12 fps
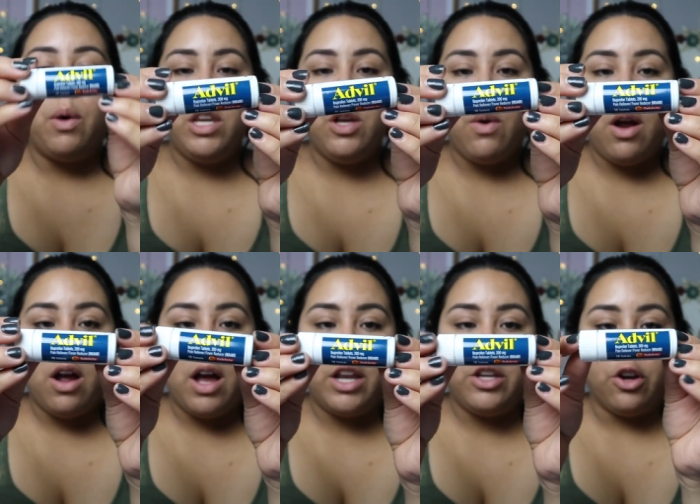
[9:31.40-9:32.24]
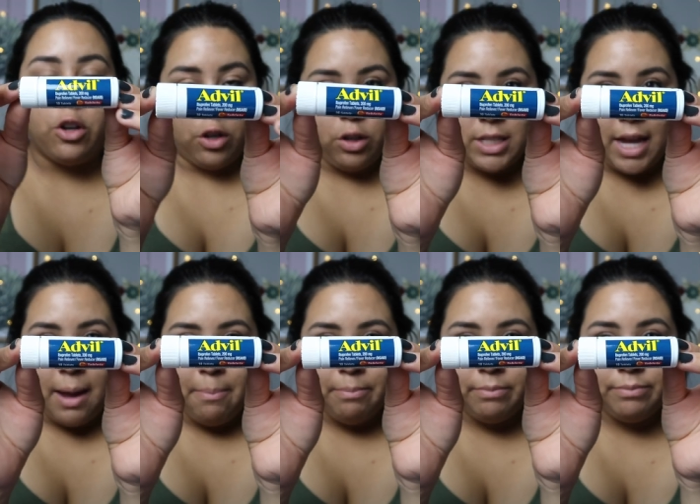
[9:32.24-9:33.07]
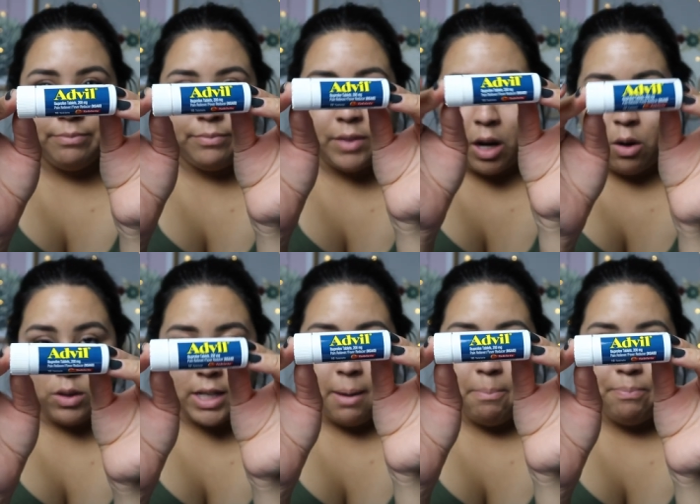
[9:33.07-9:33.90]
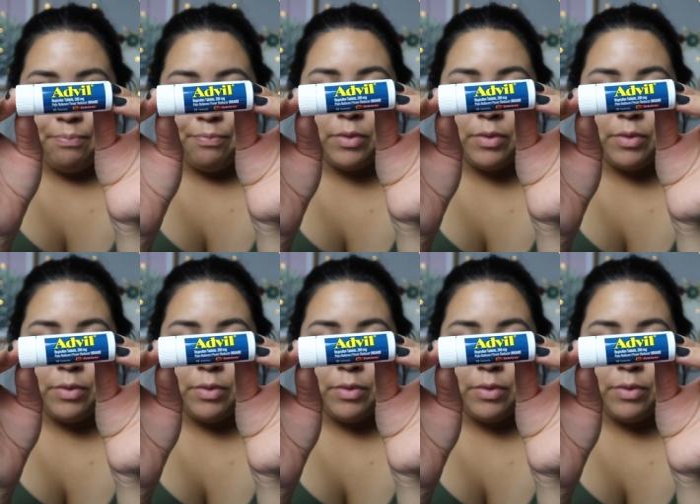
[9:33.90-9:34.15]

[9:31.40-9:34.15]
when you are on your girl time, that whole time,